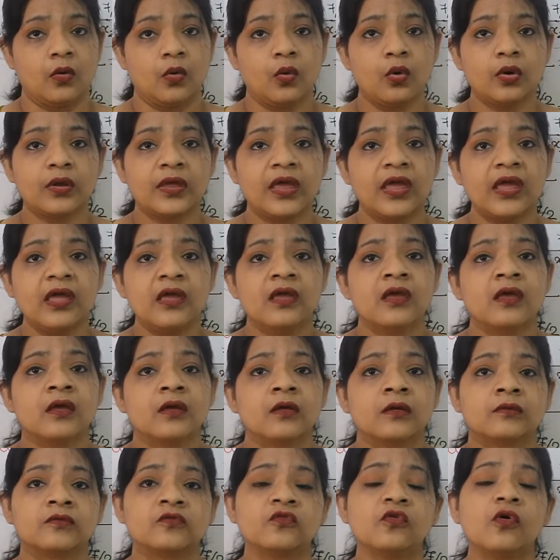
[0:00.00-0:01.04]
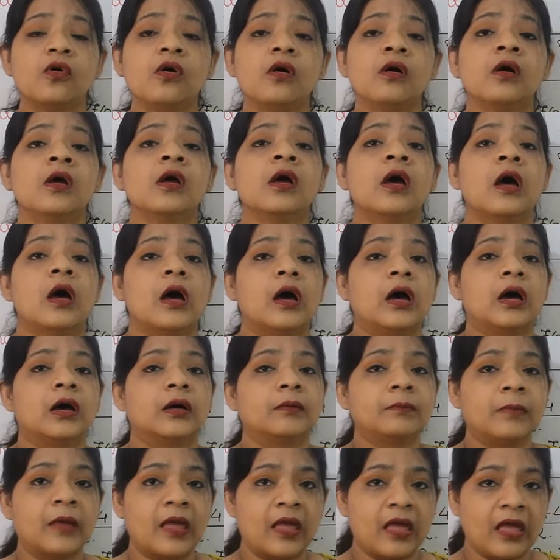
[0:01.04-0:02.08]
Okay, so
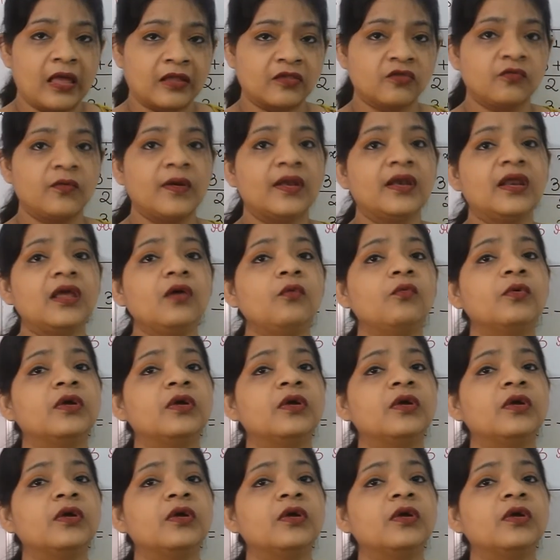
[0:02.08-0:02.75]
actually